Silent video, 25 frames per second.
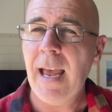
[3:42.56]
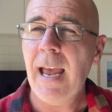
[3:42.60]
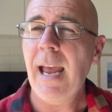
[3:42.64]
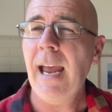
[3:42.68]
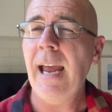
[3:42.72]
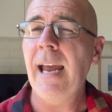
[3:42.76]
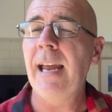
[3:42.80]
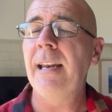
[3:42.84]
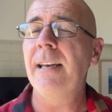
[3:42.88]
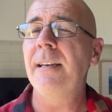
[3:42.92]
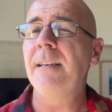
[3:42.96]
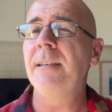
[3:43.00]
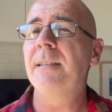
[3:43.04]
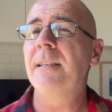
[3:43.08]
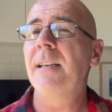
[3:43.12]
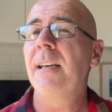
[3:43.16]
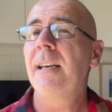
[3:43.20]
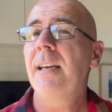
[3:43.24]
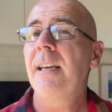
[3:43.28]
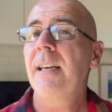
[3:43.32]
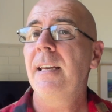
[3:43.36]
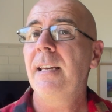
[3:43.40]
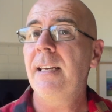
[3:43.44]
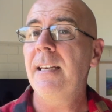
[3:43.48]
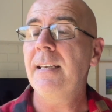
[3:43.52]
and
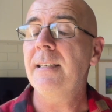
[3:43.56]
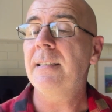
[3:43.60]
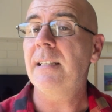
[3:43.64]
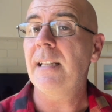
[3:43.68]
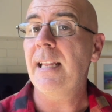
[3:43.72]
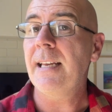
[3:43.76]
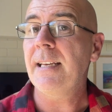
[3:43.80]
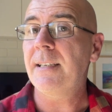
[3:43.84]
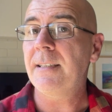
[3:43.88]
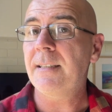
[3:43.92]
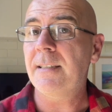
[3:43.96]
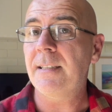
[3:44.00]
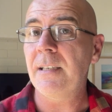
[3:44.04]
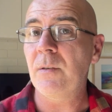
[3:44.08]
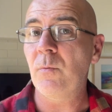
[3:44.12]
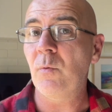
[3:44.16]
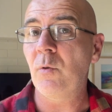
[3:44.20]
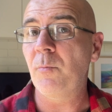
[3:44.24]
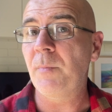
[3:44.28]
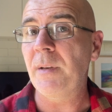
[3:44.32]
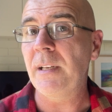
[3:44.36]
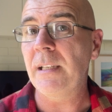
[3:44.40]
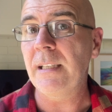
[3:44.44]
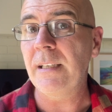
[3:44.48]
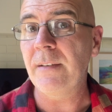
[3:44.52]
his legacy will
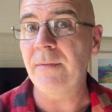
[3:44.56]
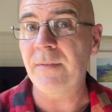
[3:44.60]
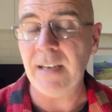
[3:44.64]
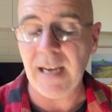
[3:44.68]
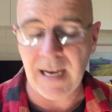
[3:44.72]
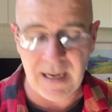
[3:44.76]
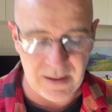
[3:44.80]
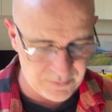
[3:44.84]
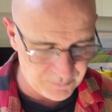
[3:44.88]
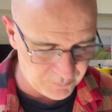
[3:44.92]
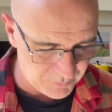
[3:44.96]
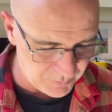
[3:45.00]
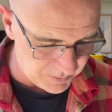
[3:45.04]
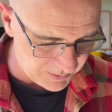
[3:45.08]
be lived out through